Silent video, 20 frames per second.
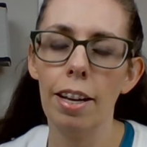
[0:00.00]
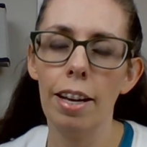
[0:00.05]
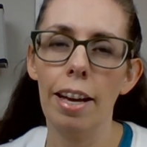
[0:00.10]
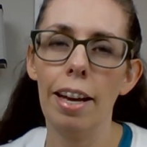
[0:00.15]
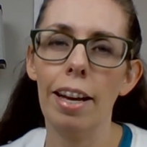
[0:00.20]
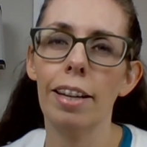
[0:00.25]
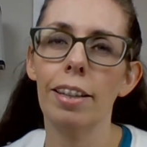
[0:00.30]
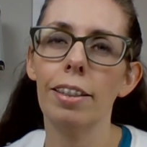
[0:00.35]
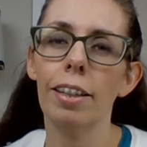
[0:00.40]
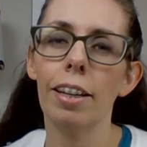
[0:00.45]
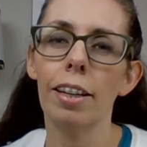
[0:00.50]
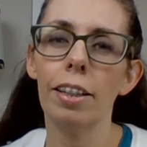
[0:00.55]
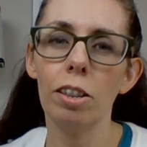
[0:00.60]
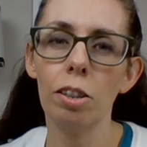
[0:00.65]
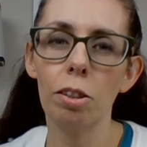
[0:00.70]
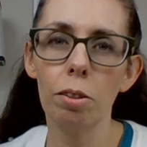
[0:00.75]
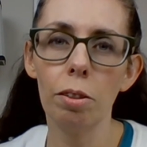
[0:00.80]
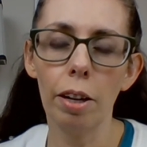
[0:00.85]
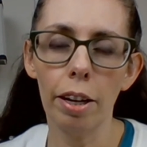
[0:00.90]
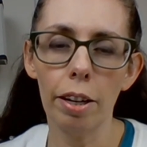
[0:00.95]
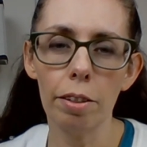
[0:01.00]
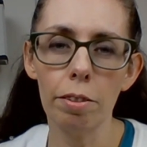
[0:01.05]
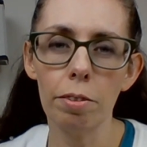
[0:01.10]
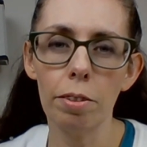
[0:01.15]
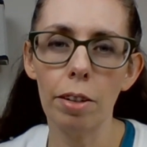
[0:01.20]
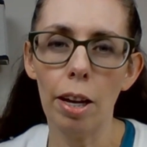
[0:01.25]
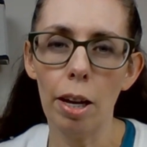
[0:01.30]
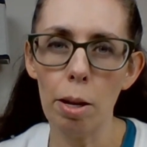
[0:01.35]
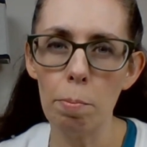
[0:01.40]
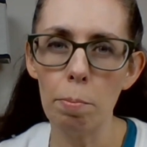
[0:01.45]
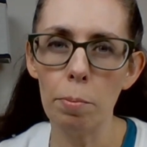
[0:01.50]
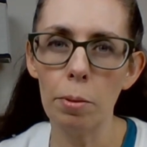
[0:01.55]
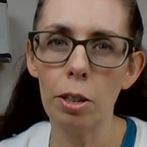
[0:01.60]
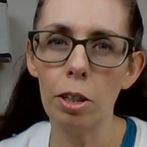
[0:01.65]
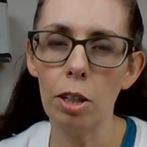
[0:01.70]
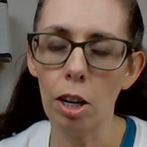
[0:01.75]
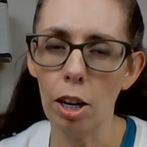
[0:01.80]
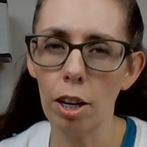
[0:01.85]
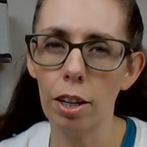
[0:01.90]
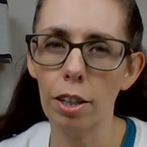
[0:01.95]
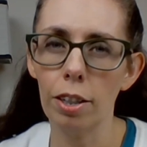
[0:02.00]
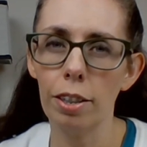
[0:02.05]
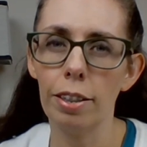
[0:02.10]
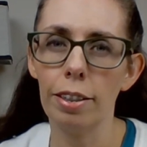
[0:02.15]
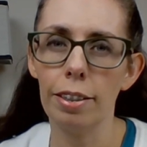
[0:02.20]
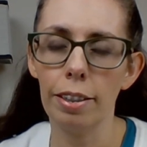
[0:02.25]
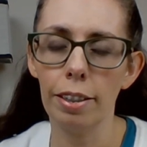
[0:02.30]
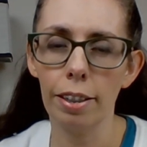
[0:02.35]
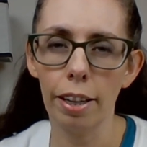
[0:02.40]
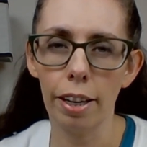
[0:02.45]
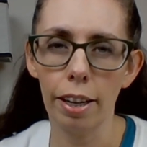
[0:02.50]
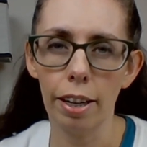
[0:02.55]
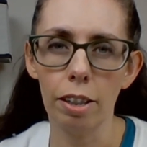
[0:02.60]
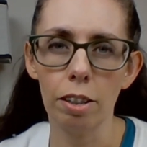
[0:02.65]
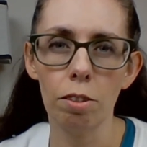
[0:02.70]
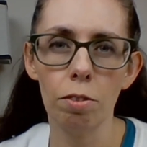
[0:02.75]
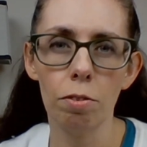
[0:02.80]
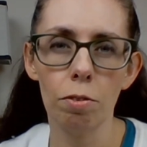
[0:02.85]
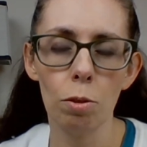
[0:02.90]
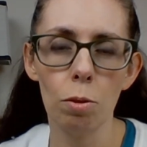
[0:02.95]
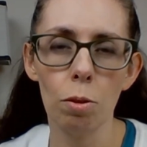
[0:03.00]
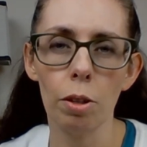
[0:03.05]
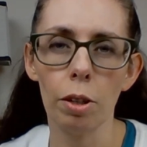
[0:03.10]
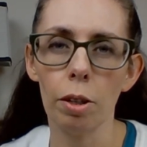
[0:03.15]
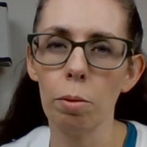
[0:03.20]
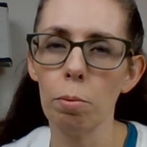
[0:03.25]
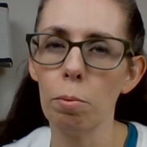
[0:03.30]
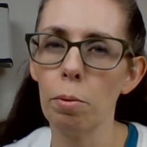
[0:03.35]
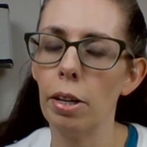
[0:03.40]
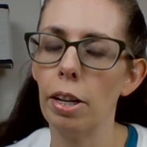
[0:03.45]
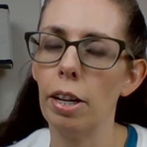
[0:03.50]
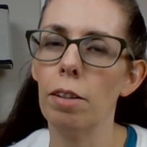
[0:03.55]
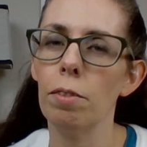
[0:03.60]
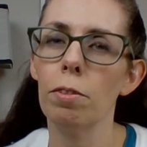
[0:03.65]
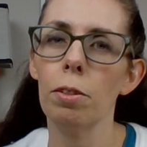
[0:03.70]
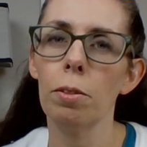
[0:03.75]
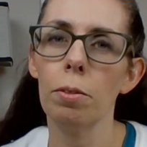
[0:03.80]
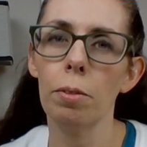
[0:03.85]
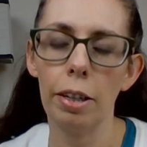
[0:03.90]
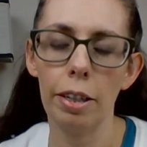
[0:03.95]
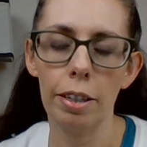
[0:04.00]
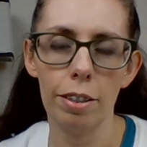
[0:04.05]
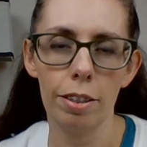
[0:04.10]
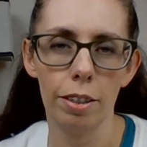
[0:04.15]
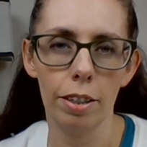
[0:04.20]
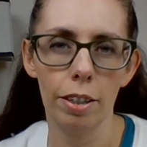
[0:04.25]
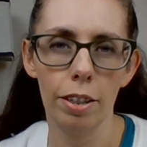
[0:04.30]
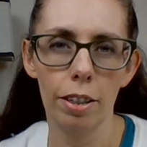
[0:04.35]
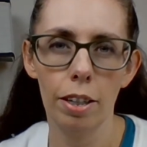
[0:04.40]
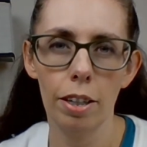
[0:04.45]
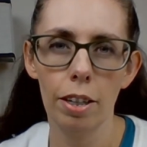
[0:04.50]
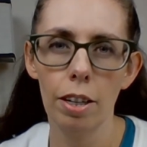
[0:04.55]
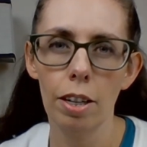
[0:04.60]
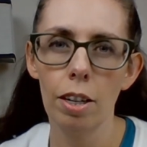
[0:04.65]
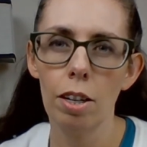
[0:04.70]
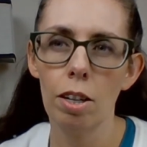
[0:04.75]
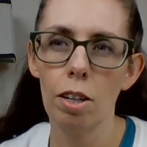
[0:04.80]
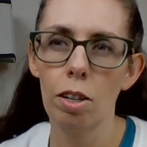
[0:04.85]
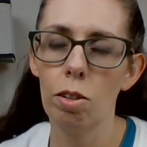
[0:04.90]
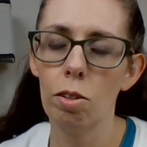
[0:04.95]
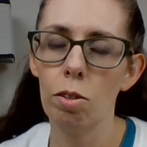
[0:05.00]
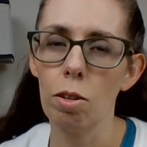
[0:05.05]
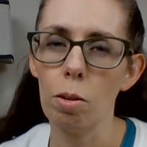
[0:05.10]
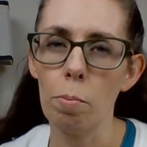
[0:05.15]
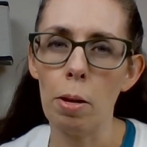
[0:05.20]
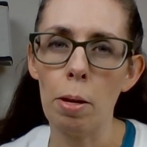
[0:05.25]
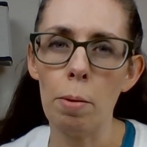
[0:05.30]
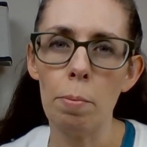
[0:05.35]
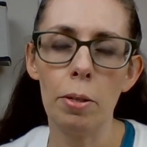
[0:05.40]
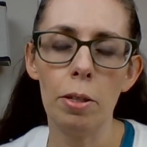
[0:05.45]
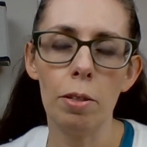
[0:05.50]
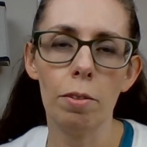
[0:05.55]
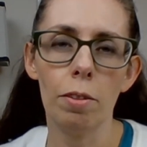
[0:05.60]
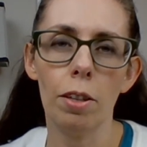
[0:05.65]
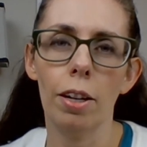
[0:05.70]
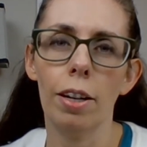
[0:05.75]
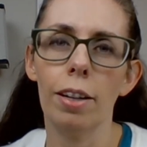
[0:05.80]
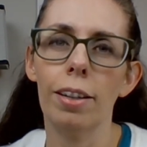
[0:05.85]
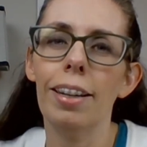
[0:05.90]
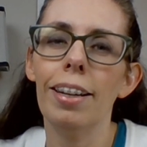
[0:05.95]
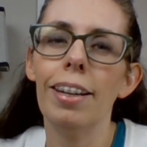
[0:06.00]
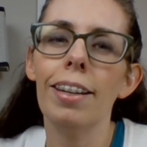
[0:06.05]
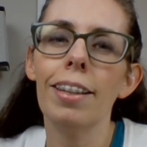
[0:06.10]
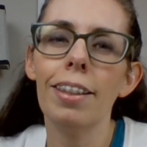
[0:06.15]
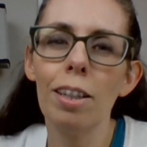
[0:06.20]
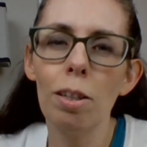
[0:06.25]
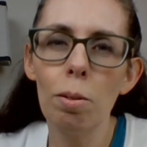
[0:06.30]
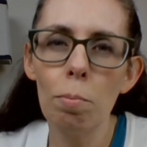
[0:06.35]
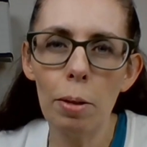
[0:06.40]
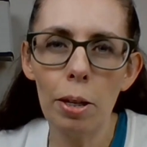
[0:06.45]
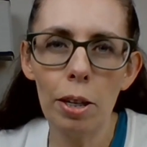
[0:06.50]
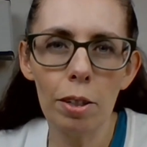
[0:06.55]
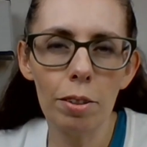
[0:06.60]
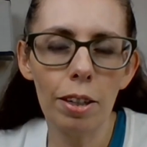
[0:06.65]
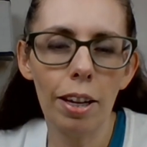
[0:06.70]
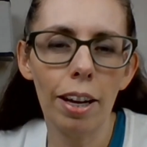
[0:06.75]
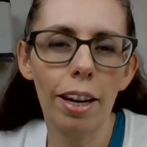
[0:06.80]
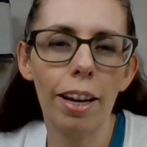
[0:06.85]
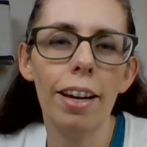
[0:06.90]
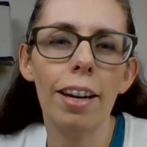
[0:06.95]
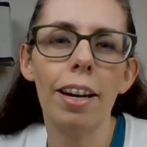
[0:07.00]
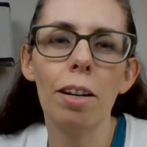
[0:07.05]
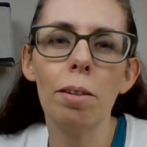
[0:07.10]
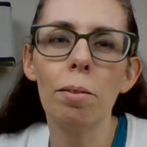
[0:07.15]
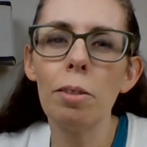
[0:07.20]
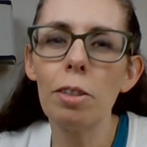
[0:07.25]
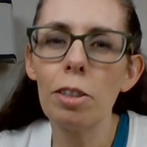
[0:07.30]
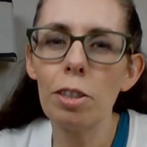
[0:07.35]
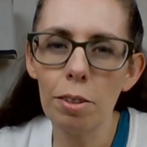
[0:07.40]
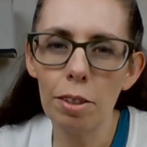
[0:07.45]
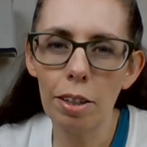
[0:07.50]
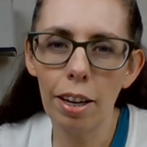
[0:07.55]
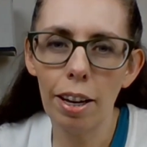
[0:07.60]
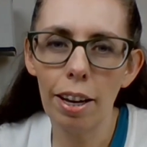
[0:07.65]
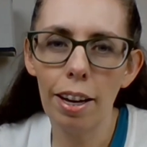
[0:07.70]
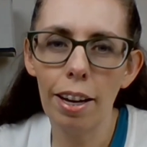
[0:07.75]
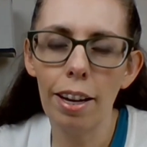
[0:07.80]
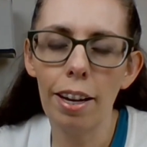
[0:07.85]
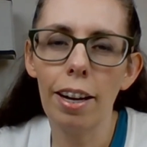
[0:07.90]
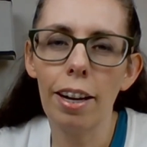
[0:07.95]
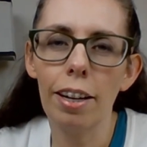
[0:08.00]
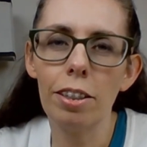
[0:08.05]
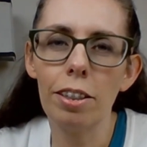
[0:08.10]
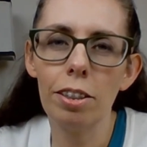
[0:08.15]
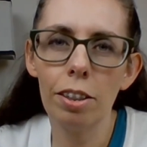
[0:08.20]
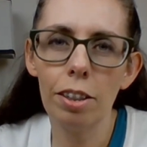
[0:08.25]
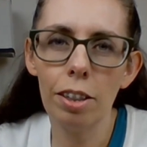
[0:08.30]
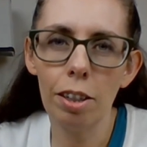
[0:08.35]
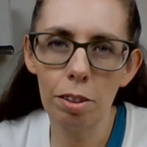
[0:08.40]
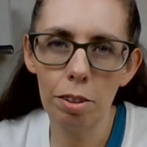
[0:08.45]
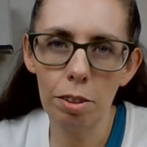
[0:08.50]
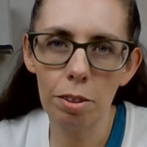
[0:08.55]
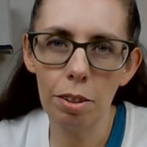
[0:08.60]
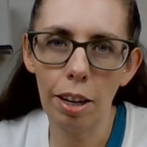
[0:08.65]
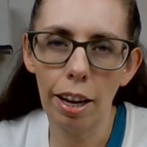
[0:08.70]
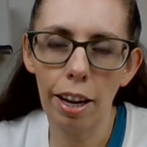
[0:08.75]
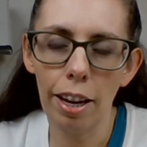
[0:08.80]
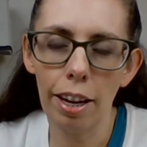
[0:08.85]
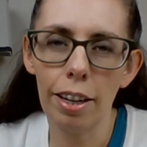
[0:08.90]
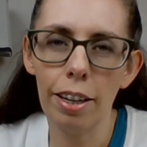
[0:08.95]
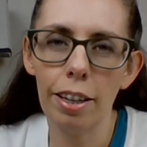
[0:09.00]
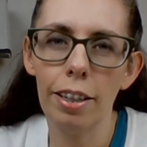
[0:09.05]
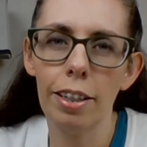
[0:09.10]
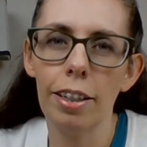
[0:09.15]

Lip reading: and yet you have hemmed and hawed and delayed for whatever reason? Or maybe you thought, they'll be okay, I was okay, I turned out okay.